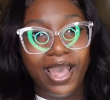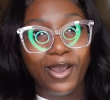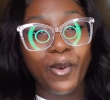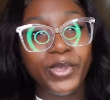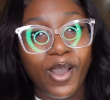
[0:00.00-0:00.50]
I
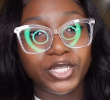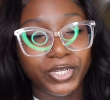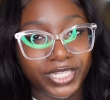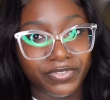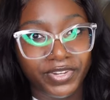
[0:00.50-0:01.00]
hope y'all
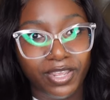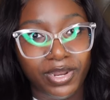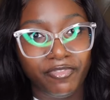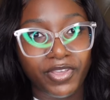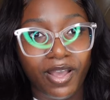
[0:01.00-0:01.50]
enjoyed this video. And
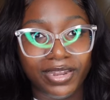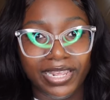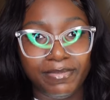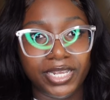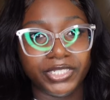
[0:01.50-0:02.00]
if y'all
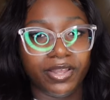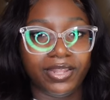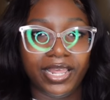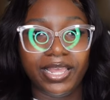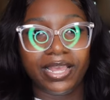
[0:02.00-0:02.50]
did, make sure y'all
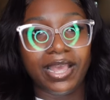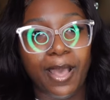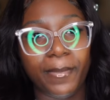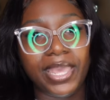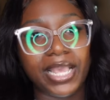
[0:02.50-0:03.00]
like,
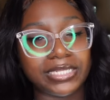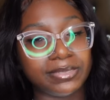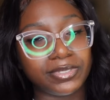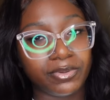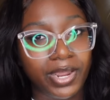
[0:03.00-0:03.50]
comment, and
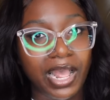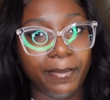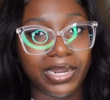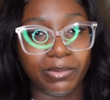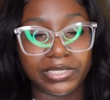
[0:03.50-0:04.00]
subscribe.
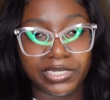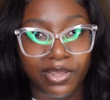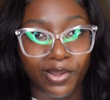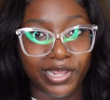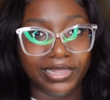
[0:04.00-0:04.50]
And I will see
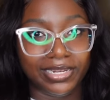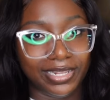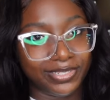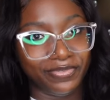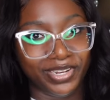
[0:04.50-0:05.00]
y'all in the
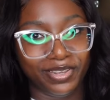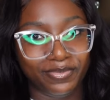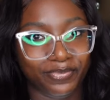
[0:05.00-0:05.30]
next video.